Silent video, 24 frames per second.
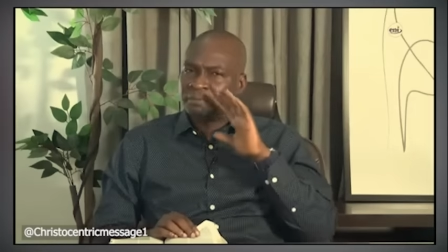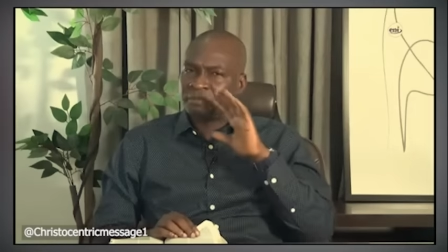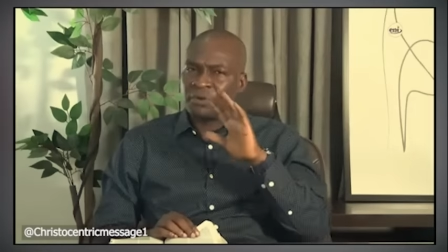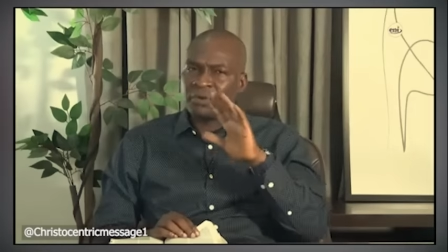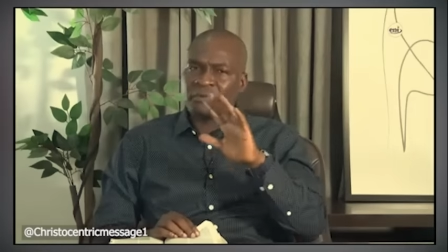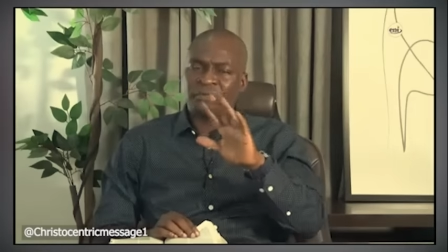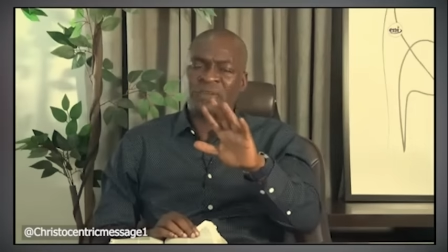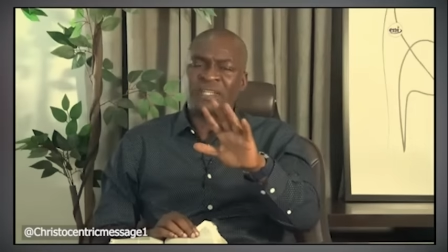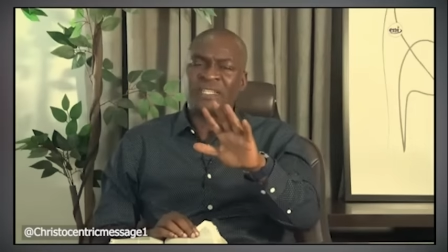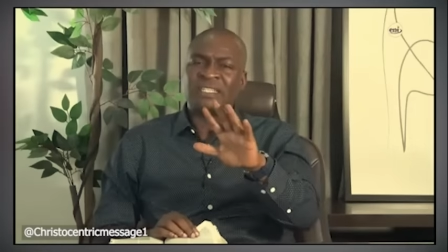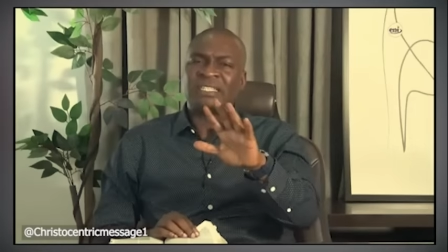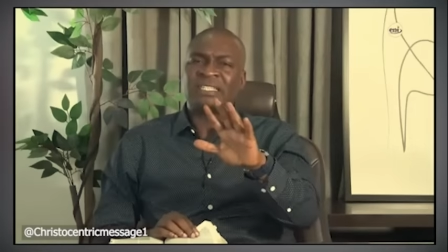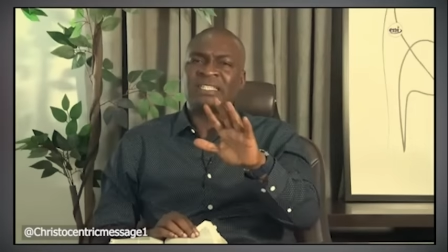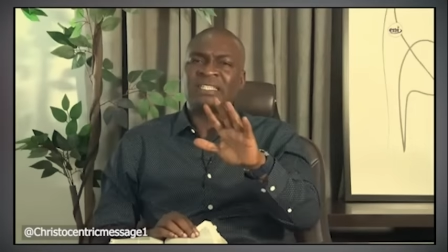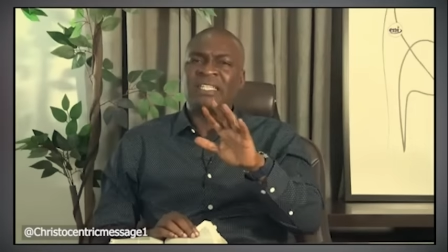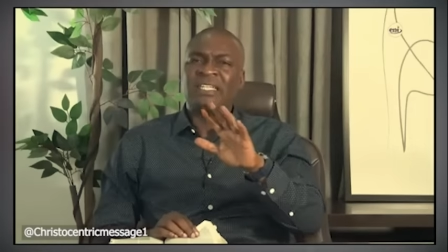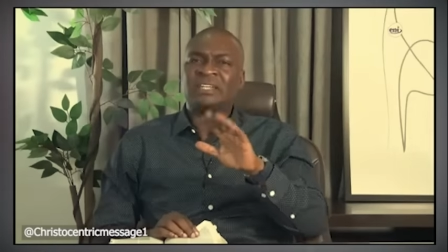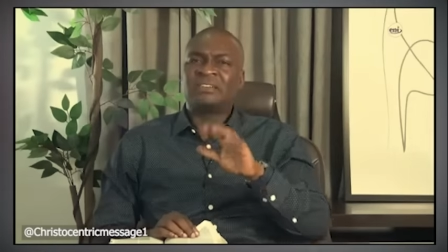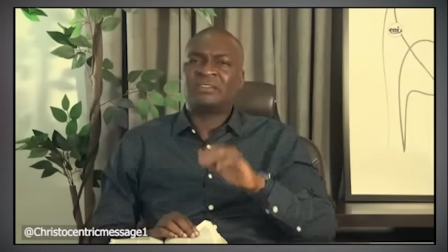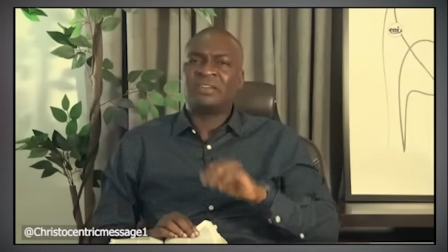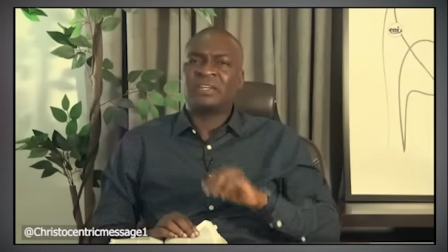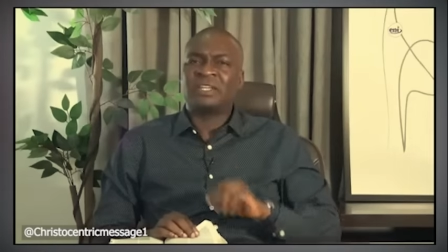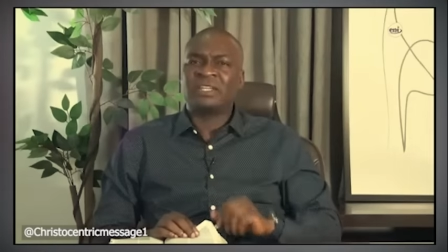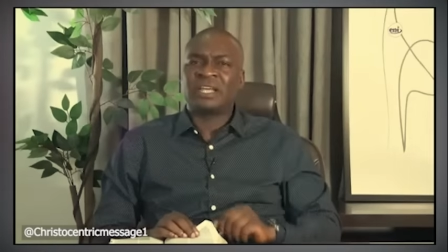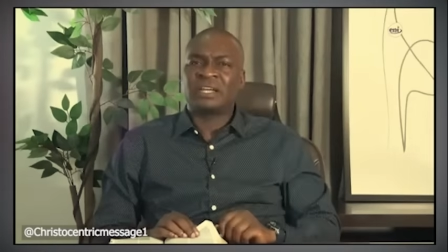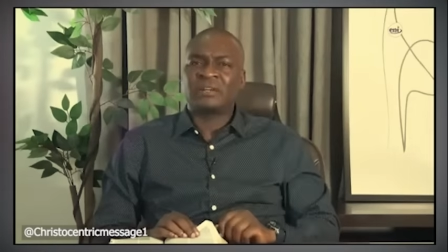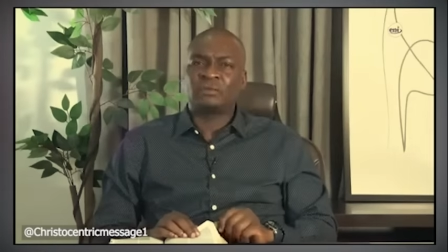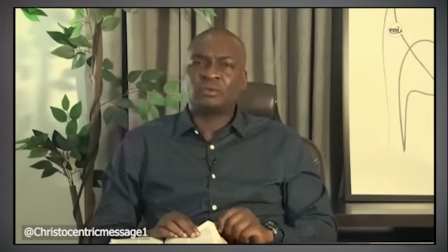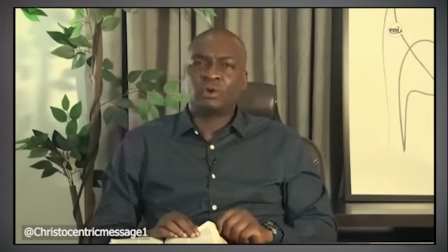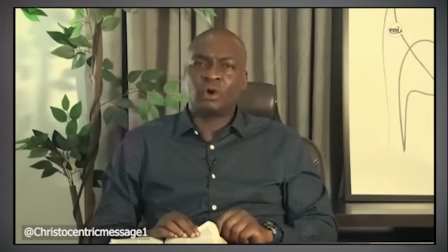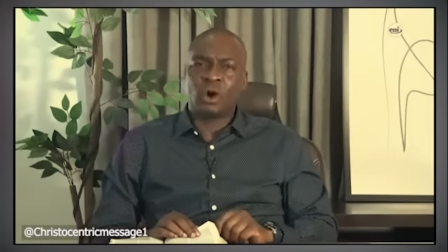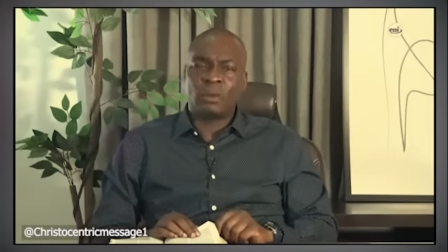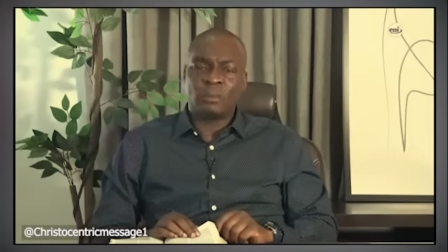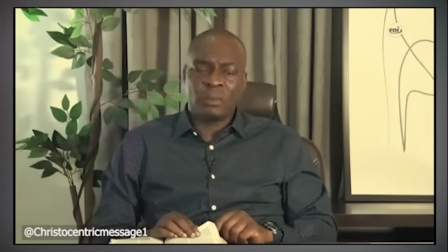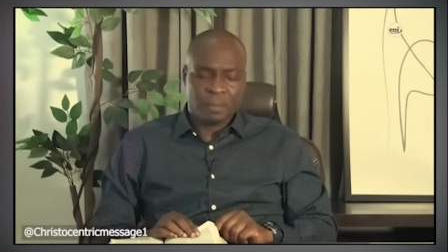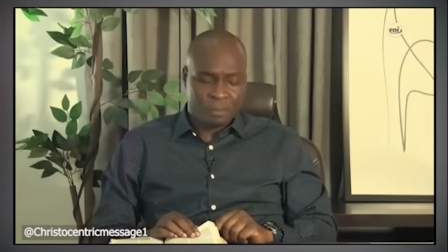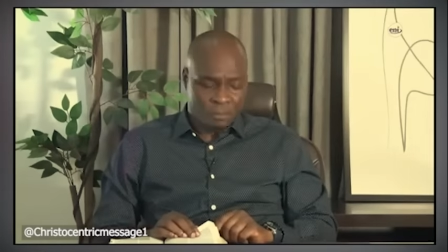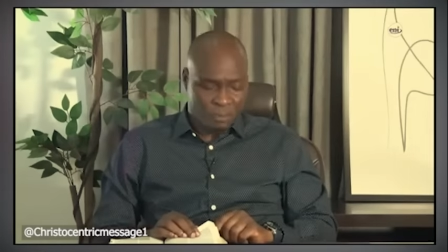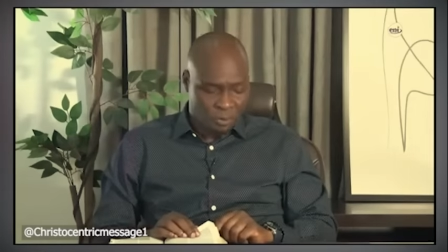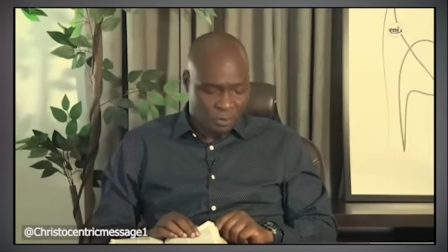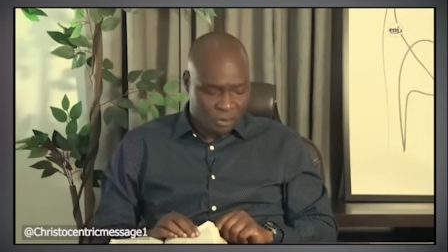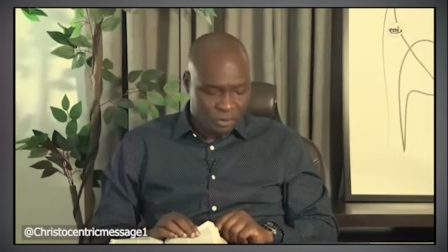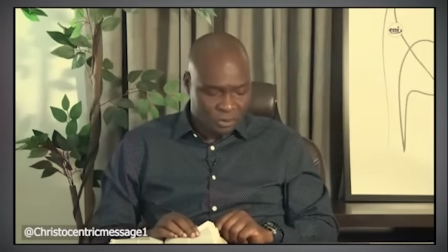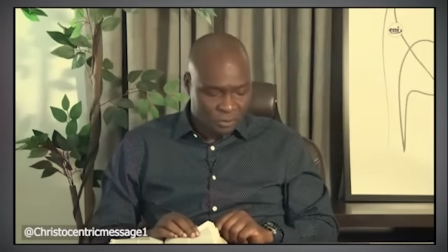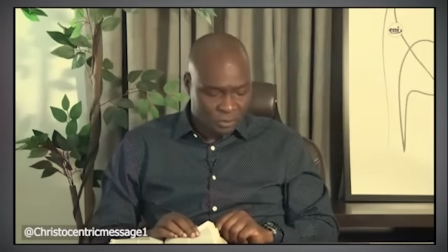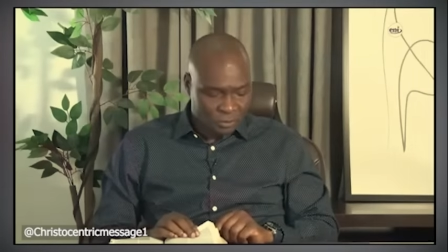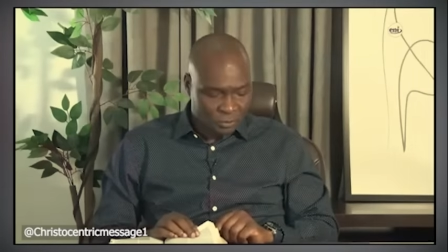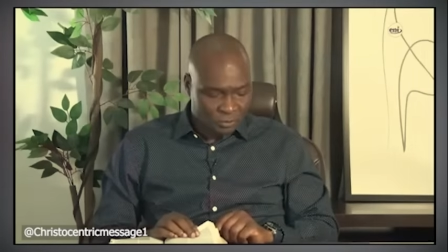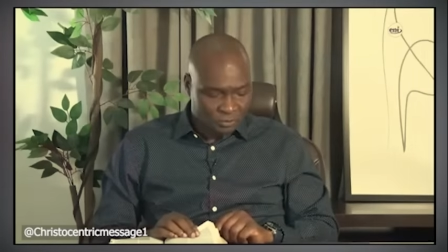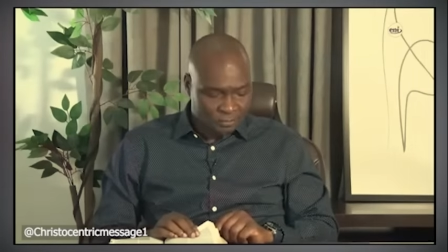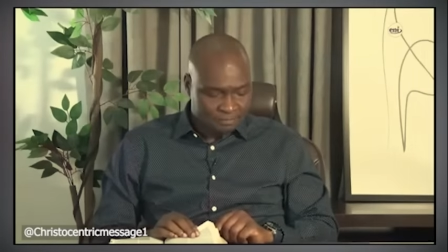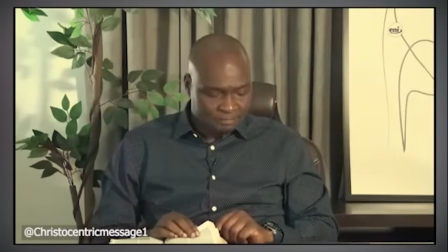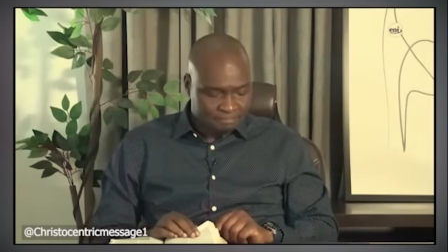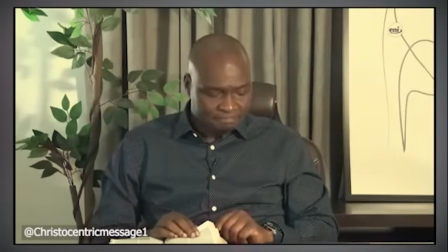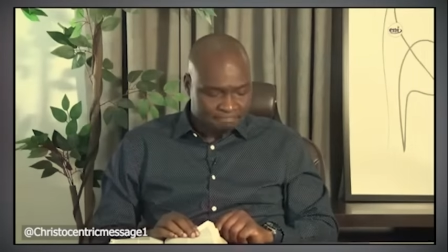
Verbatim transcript: prophetic decree that will come upon you.